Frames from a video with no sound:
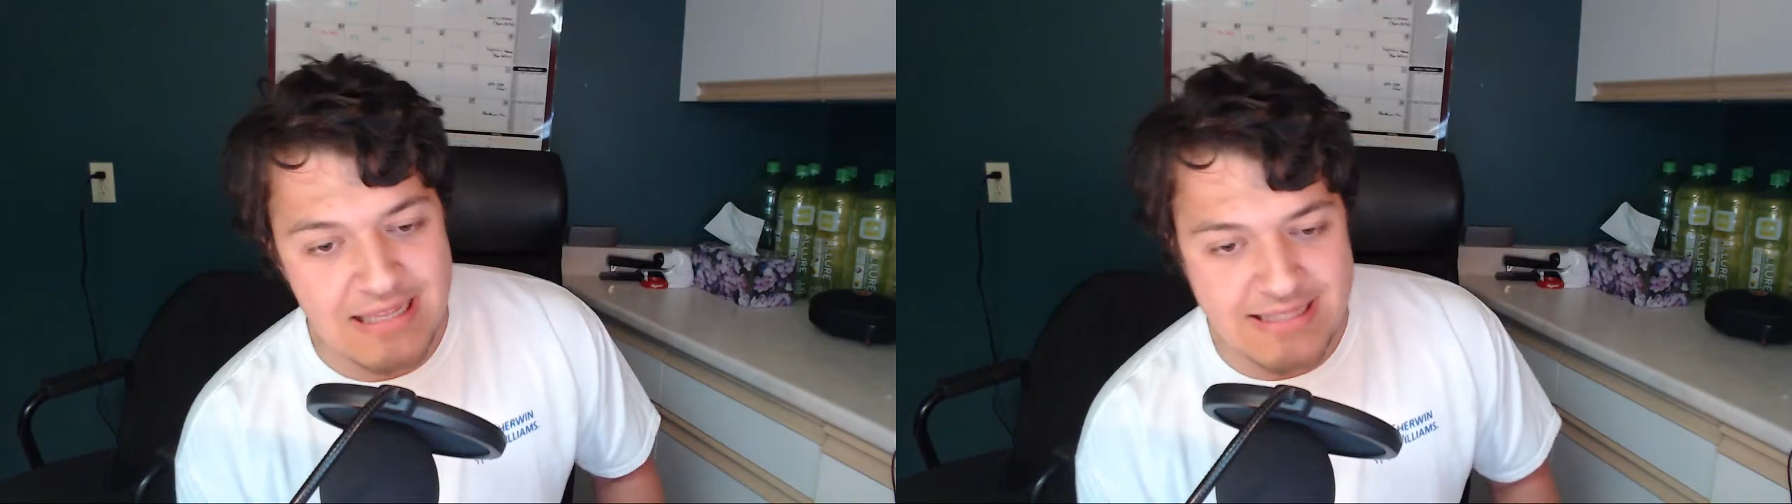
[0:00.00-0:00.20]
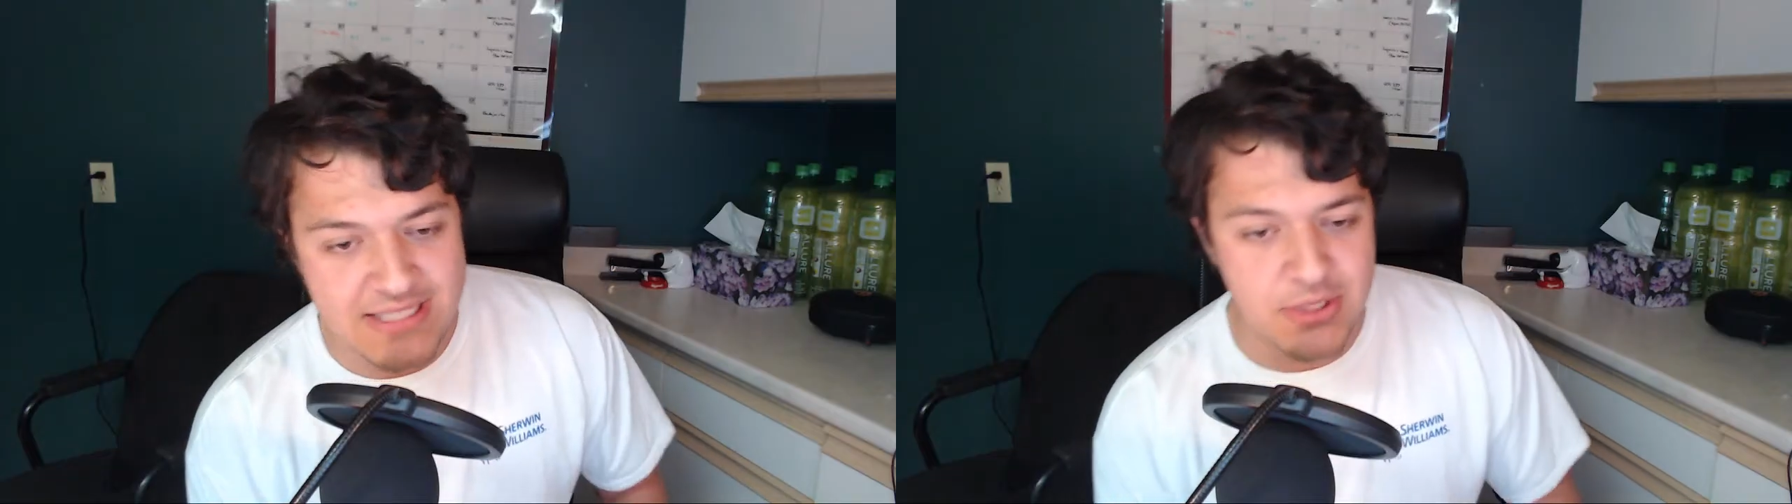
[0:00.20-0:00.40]

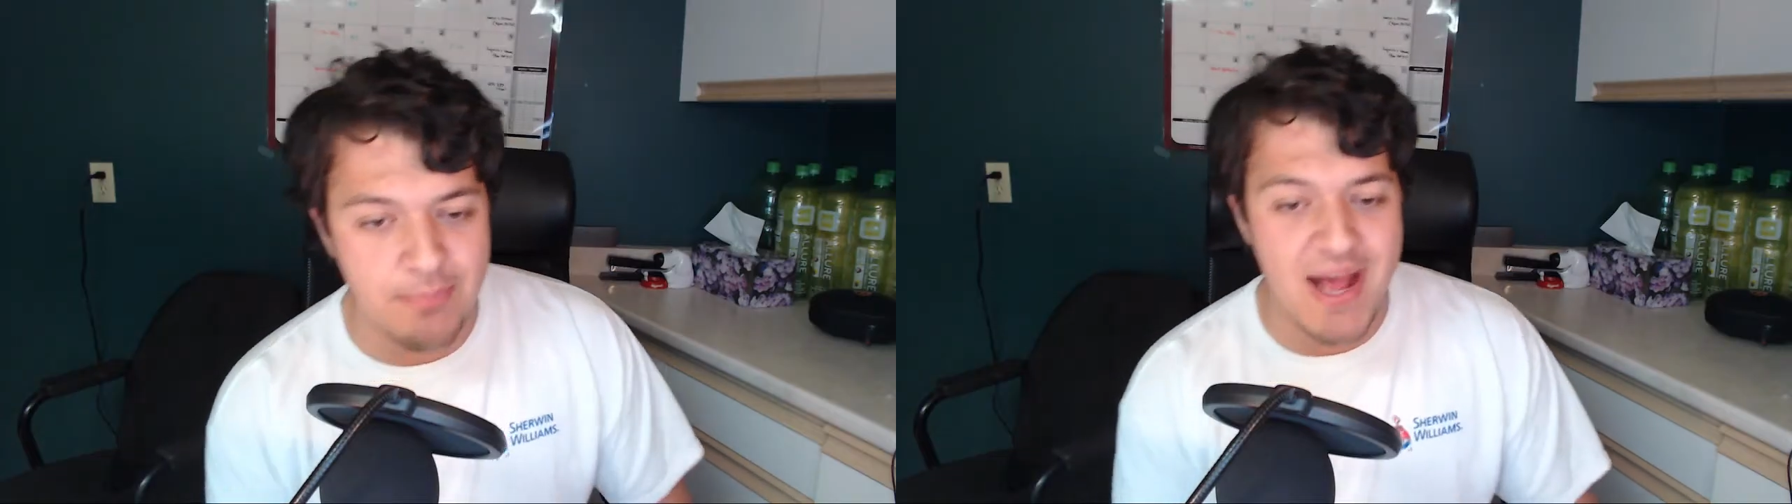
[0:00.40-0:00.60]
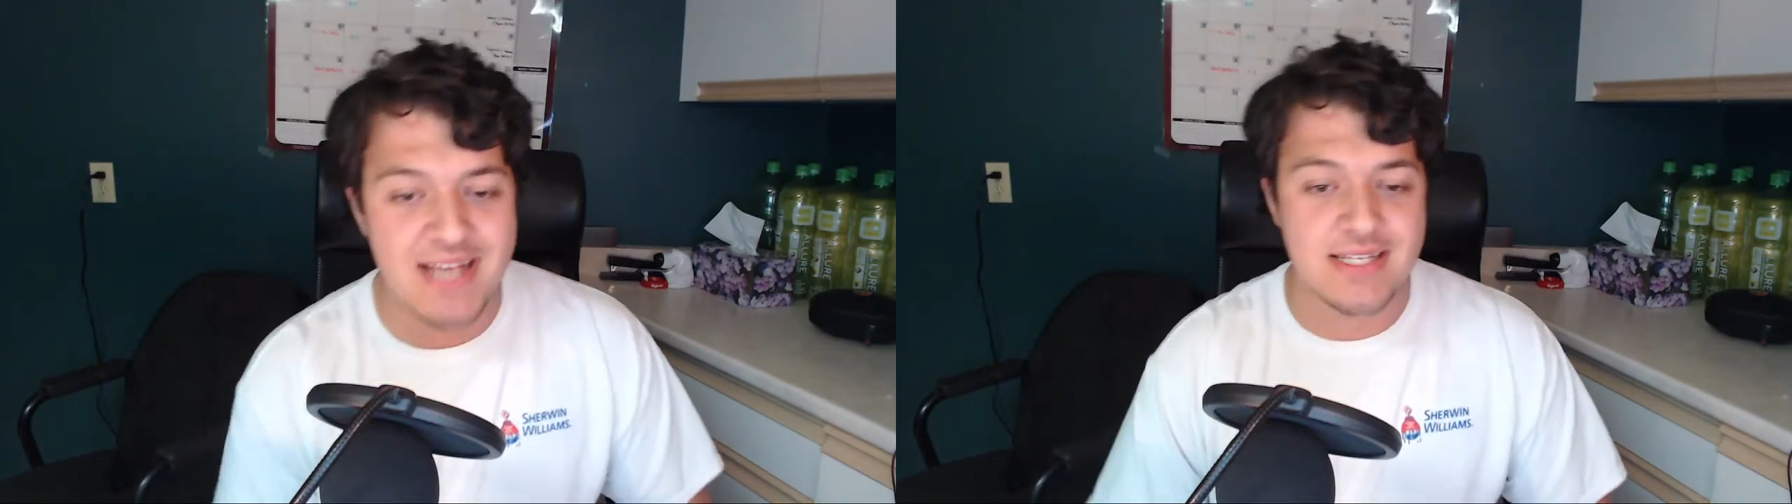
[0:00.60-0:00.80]
that
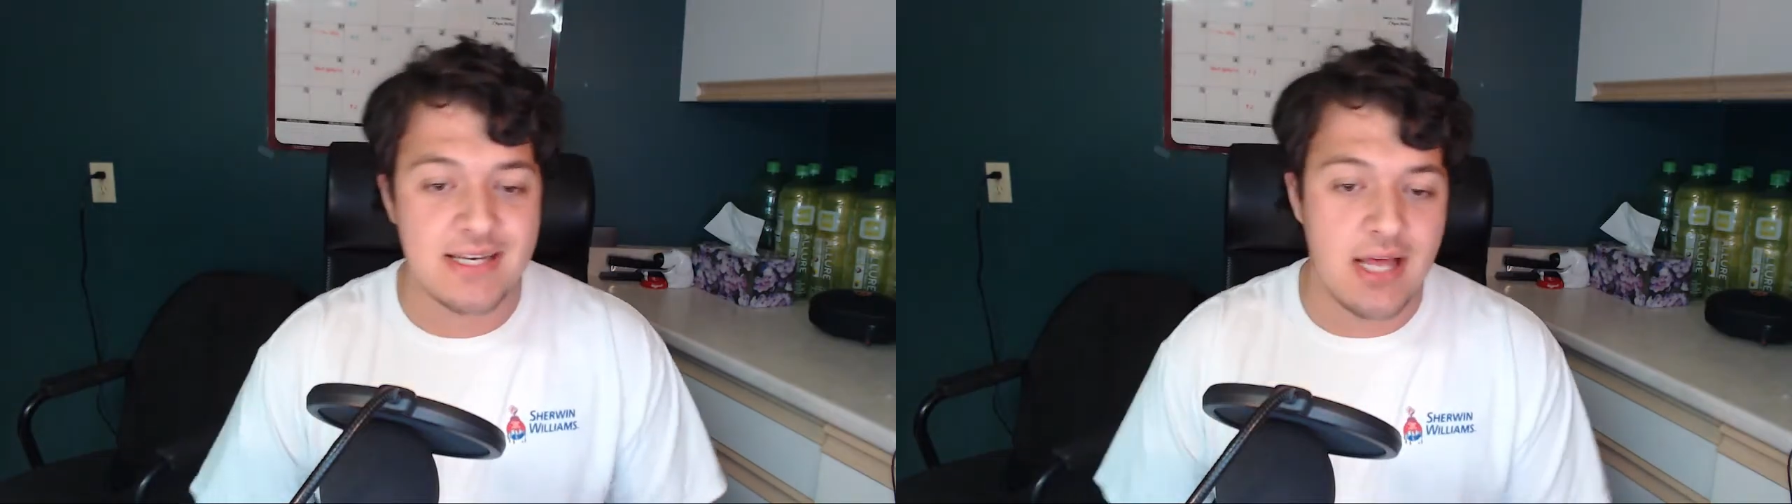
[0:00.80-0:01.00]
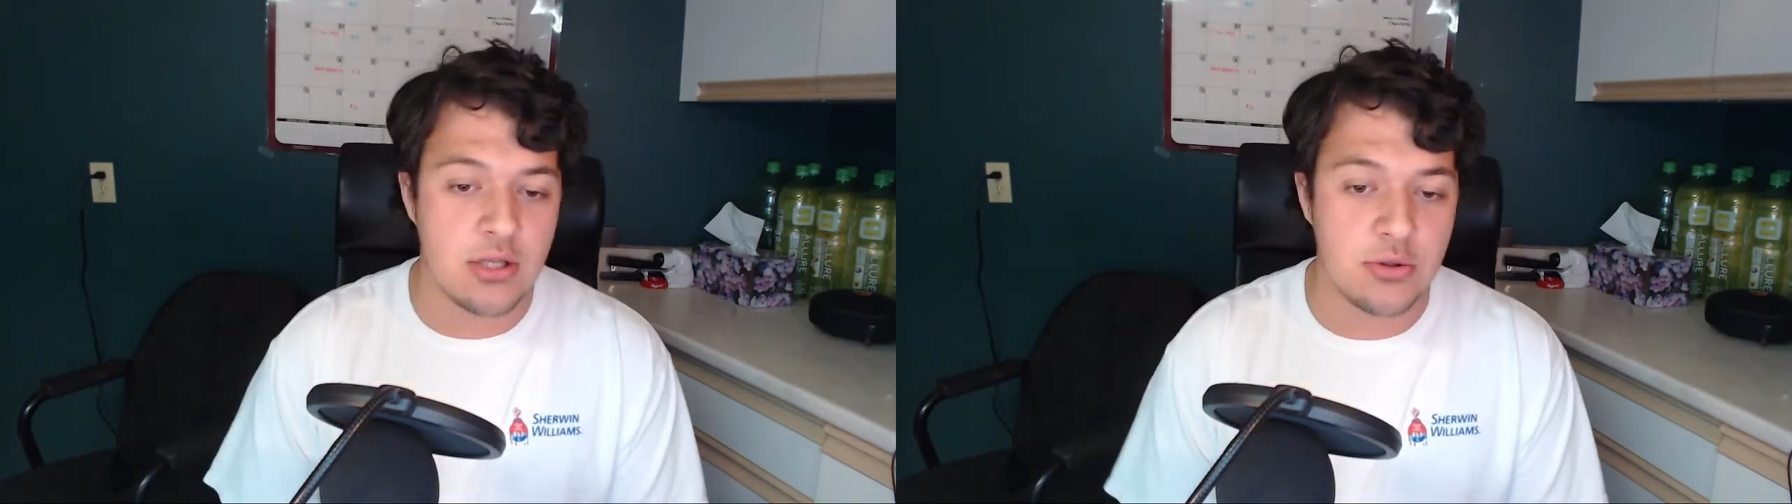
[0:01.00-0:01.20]
surpassed
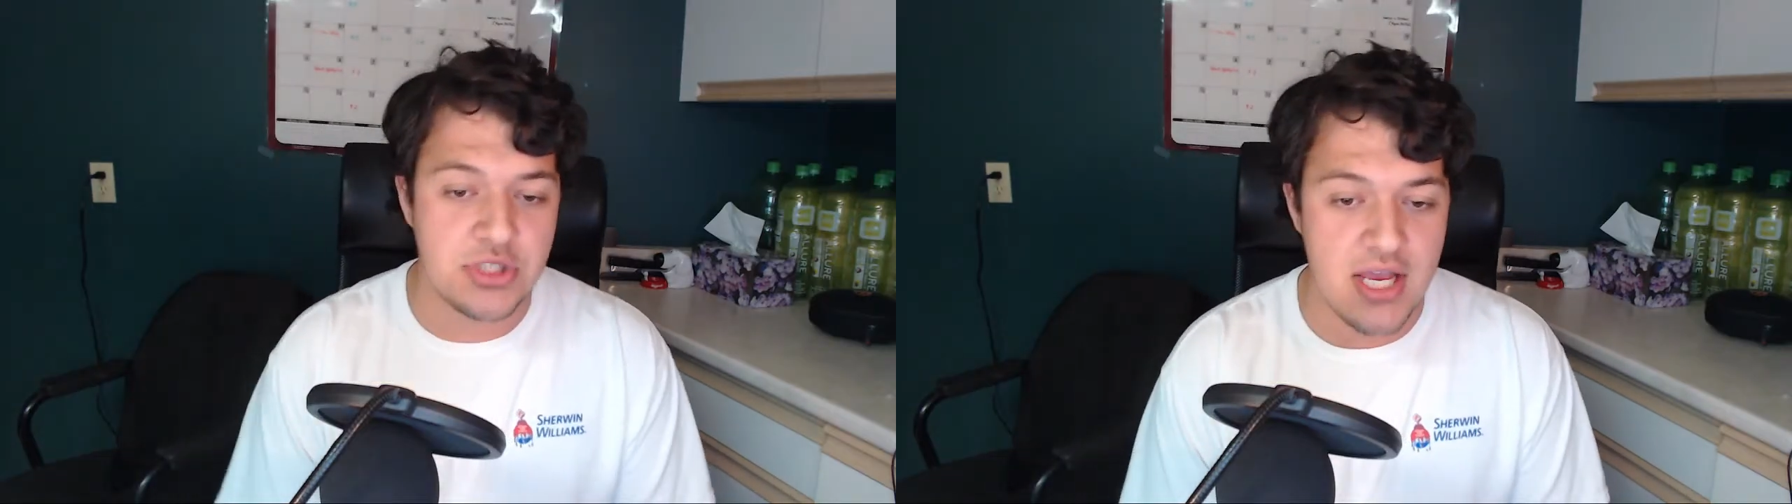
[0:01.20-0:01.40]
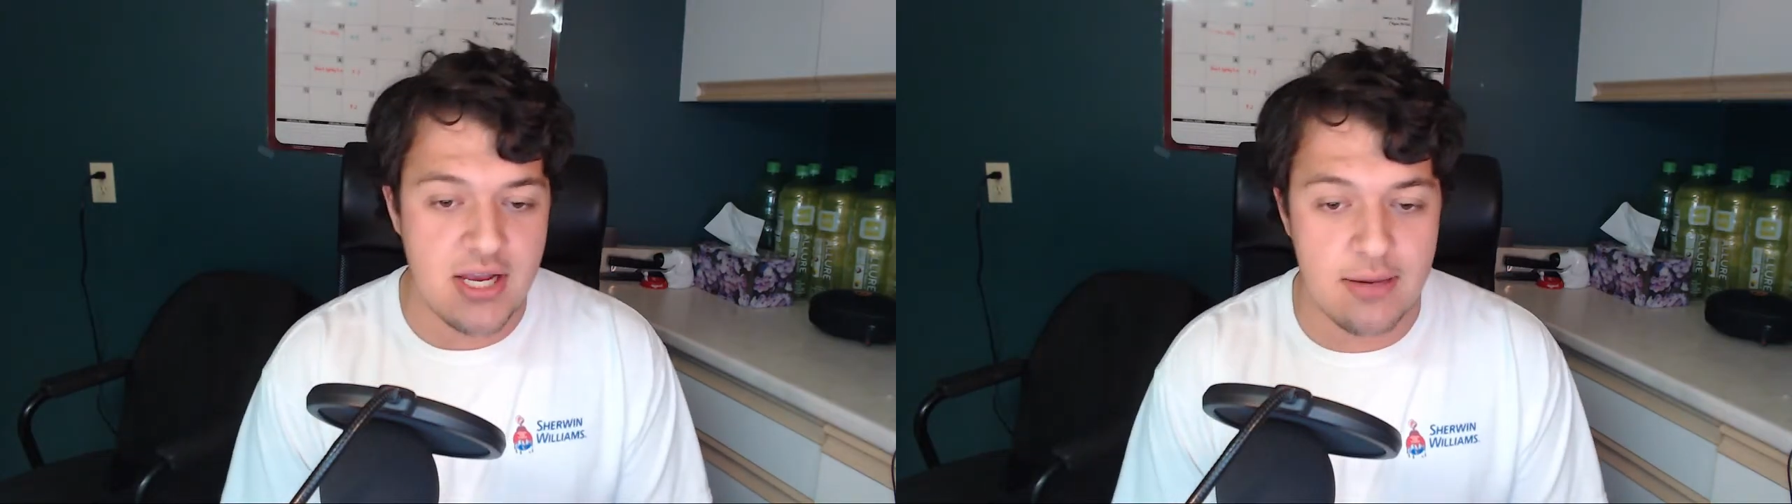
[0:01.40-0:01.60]
Canelo
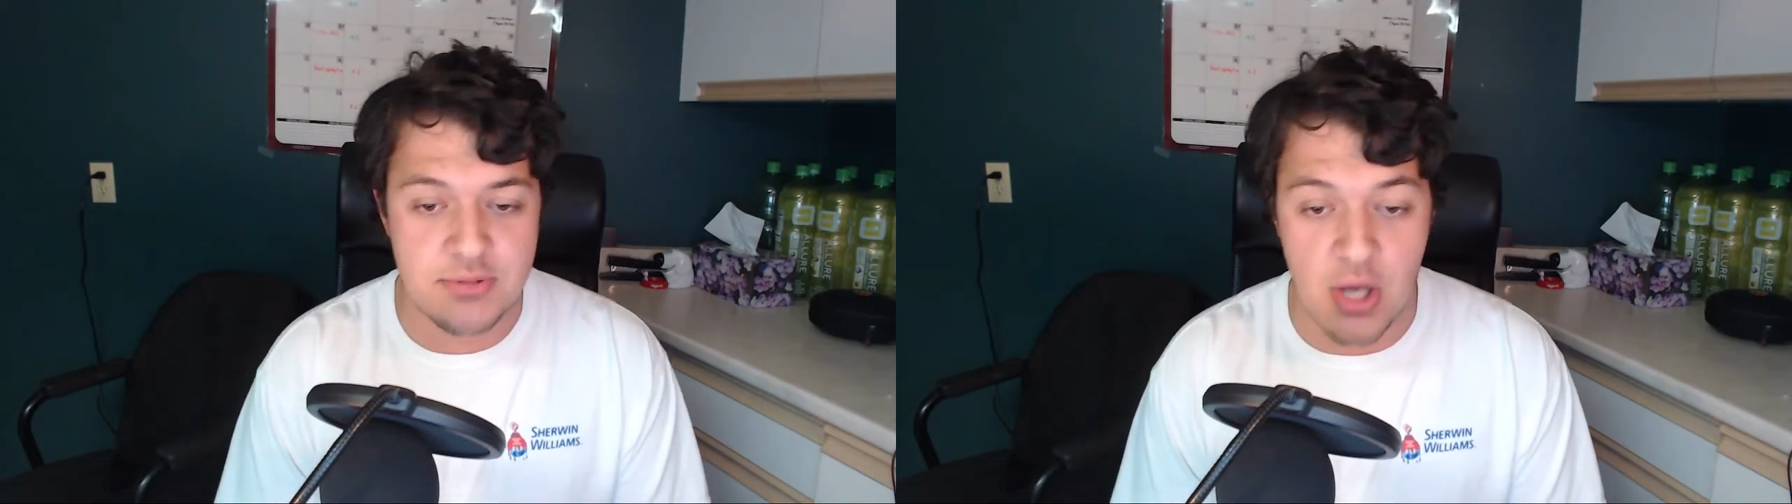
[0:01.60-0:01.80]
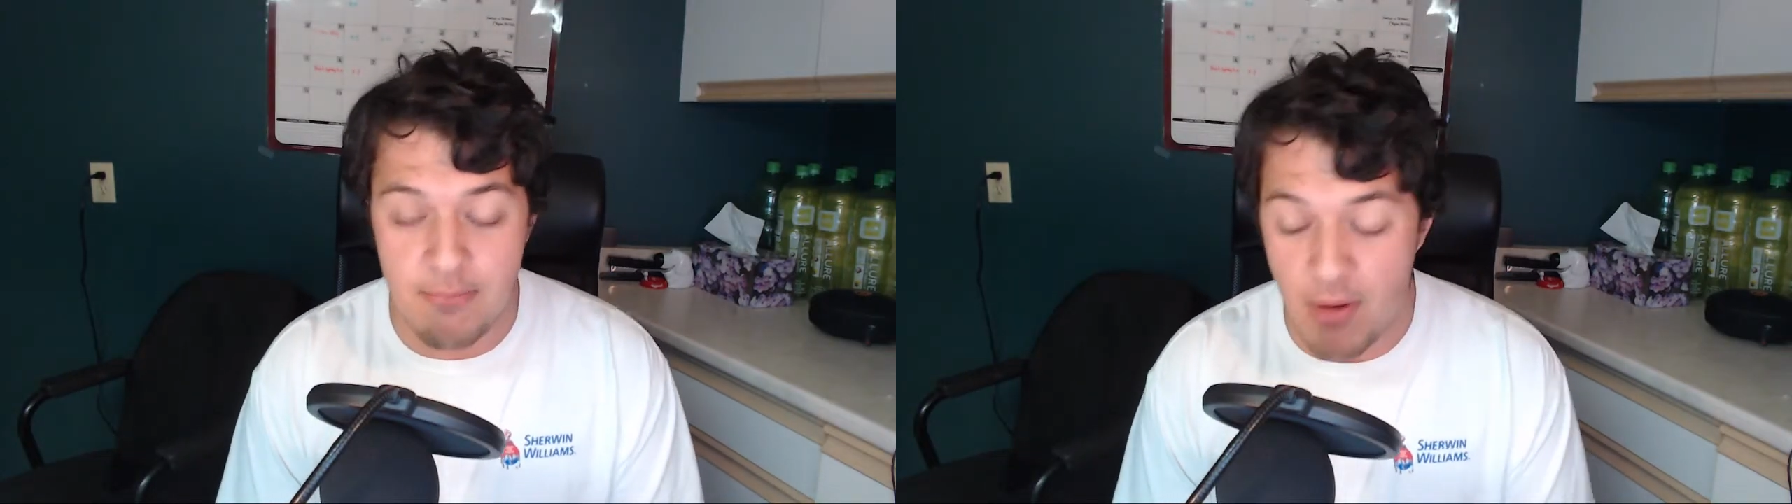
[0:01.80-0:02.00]
Jacobs
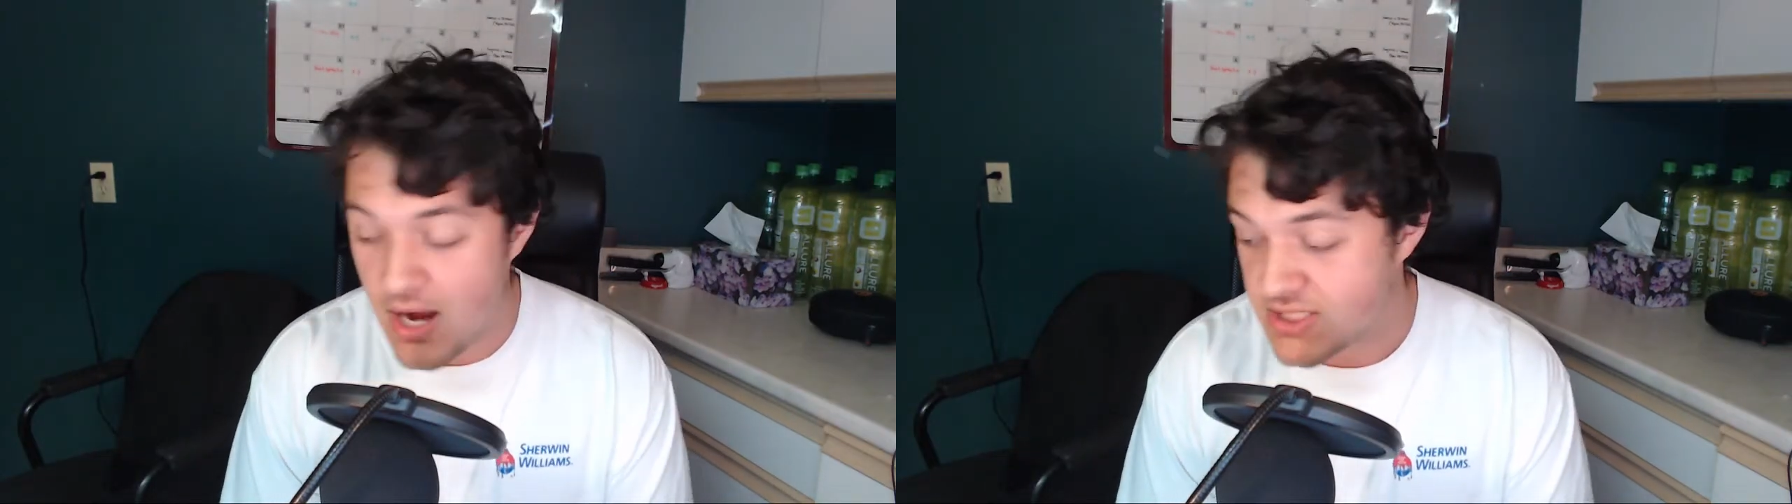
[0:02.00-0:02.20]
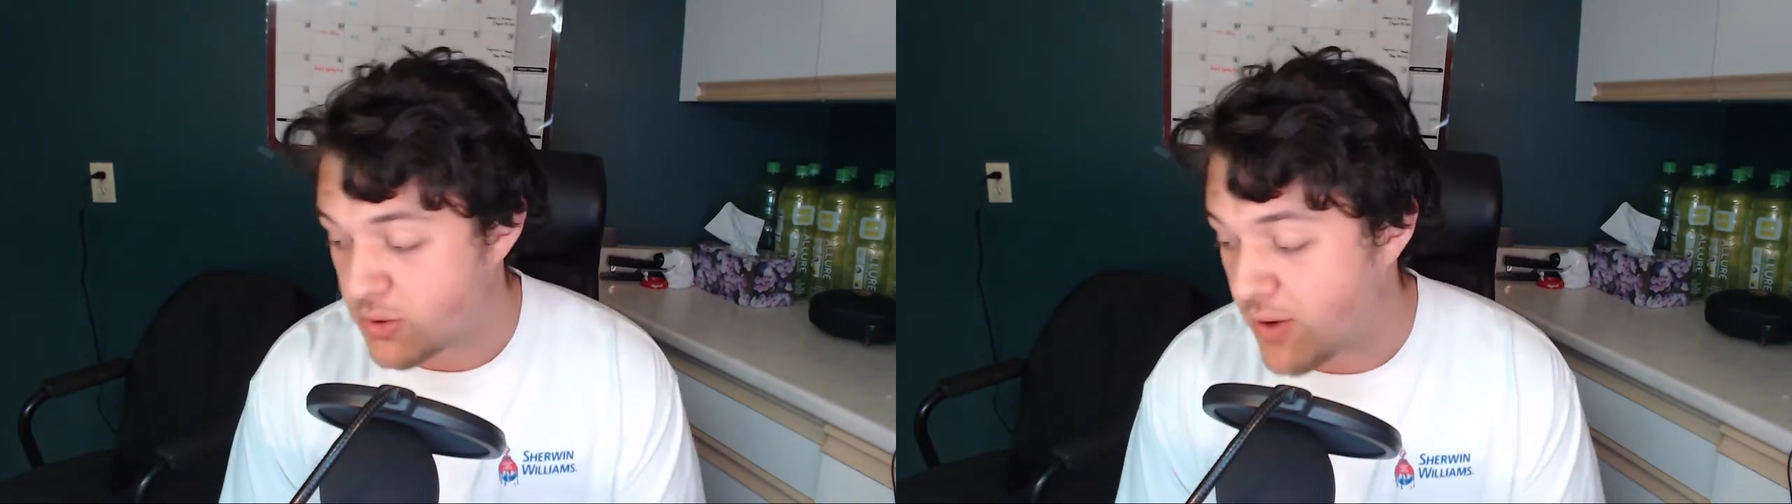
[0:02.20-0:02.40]
on Boxing